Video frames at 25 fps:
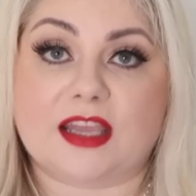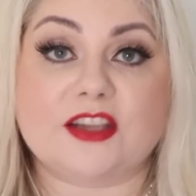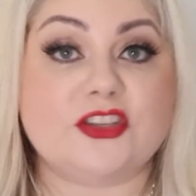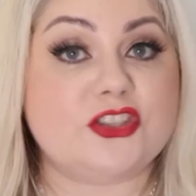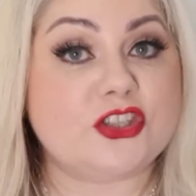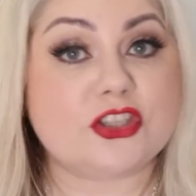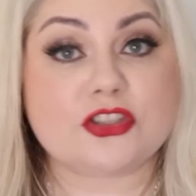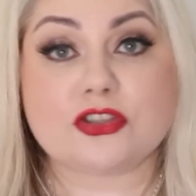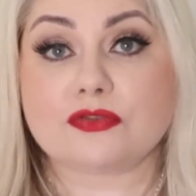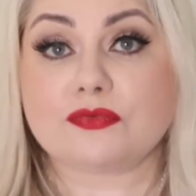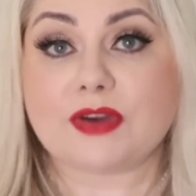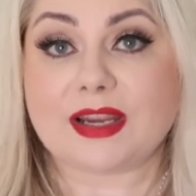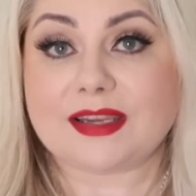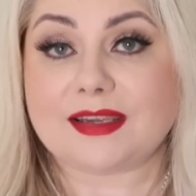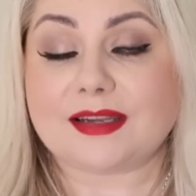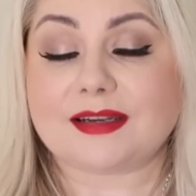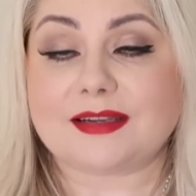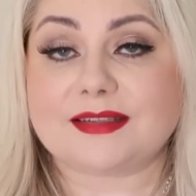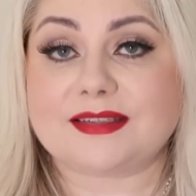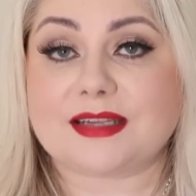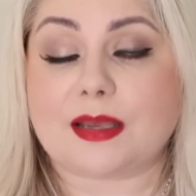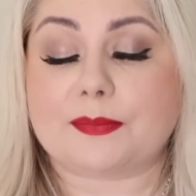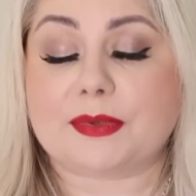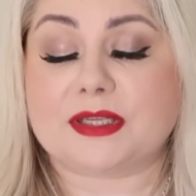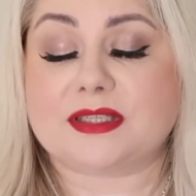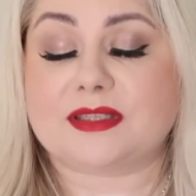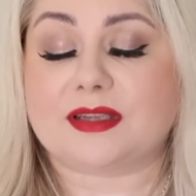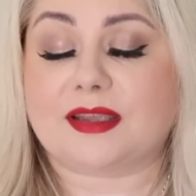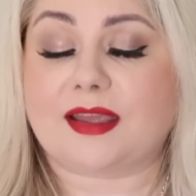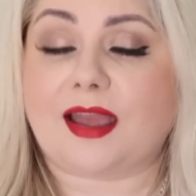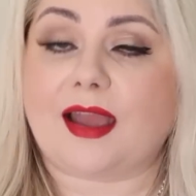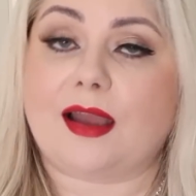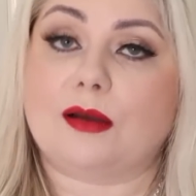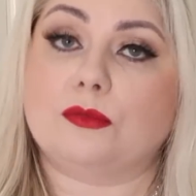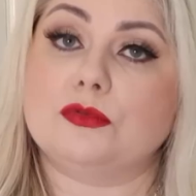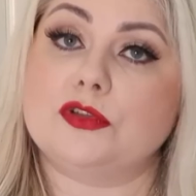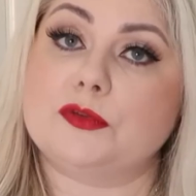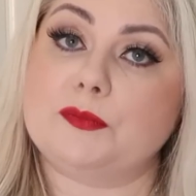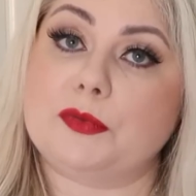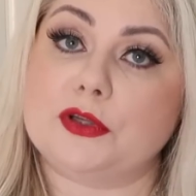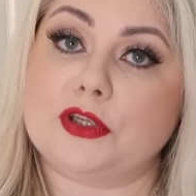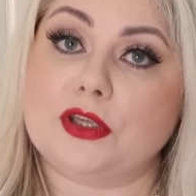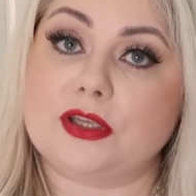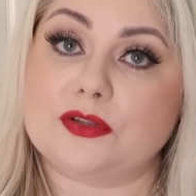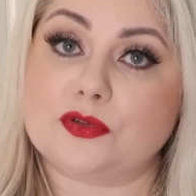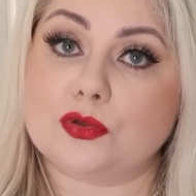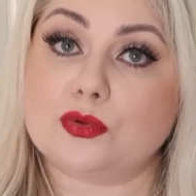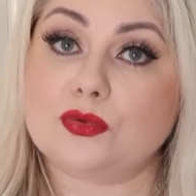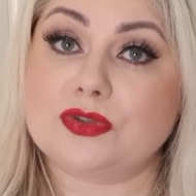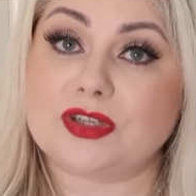It's just a regular debit account, but
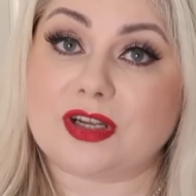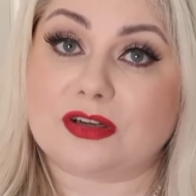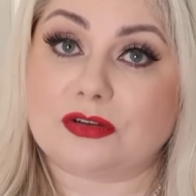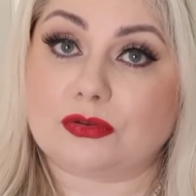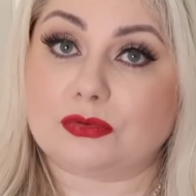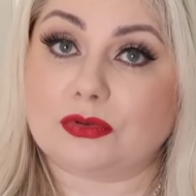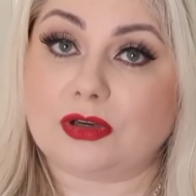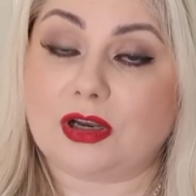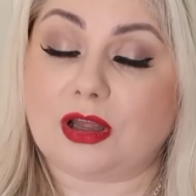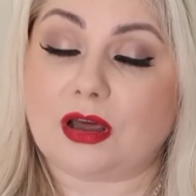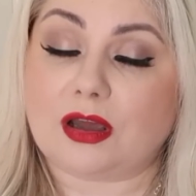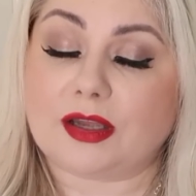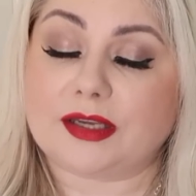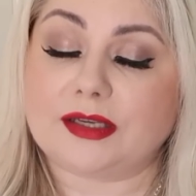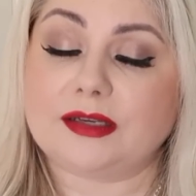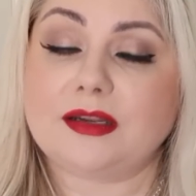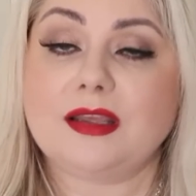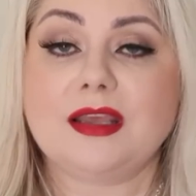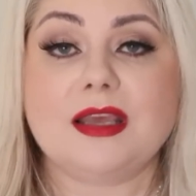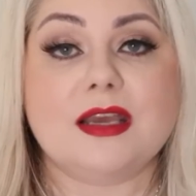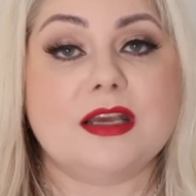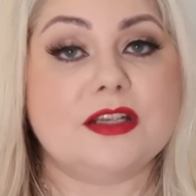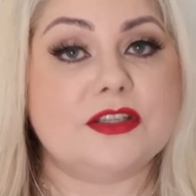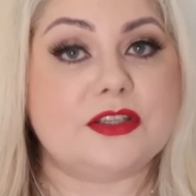it's all done online,